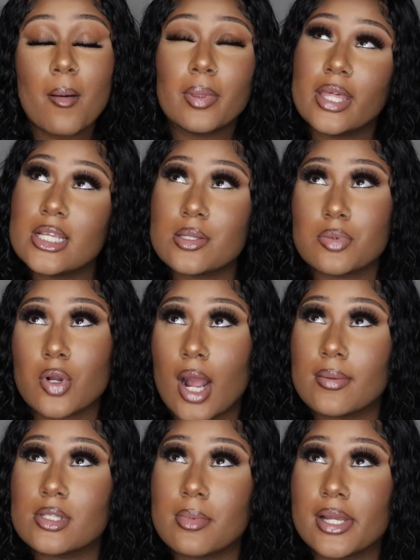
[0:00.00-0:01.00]
please
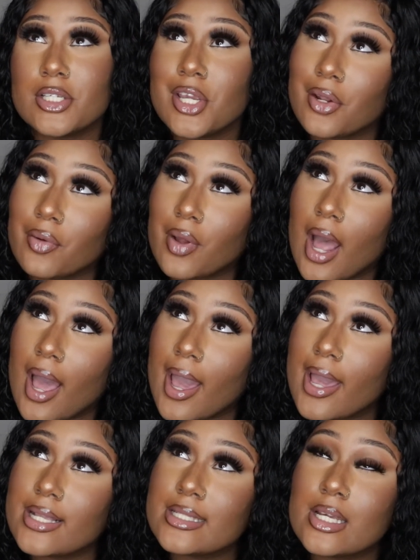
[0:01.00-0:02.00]
subscribe to my channel,
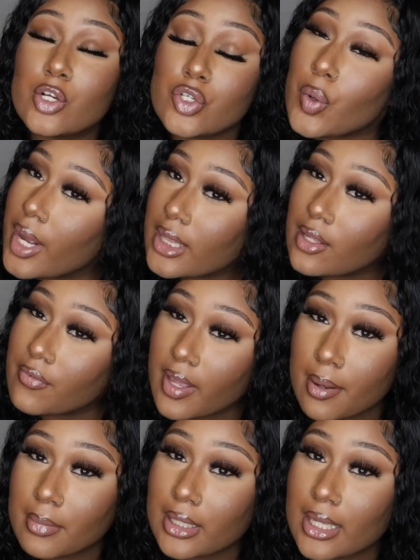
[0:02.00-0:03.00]
guys. Join the
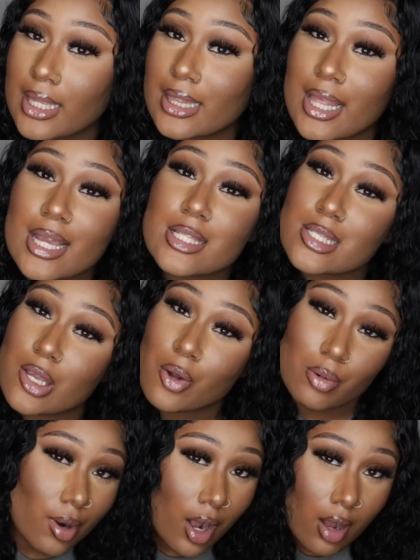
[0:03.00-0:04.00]
family, let's
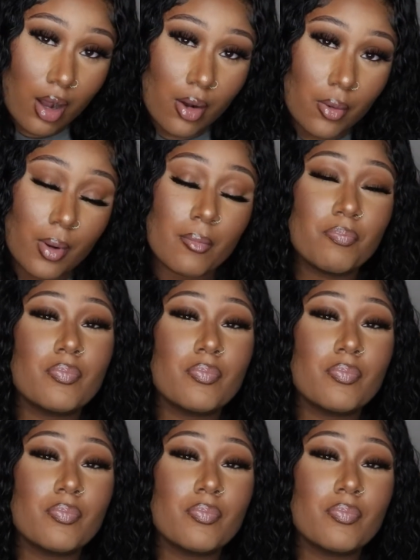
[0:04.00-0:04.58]
grow.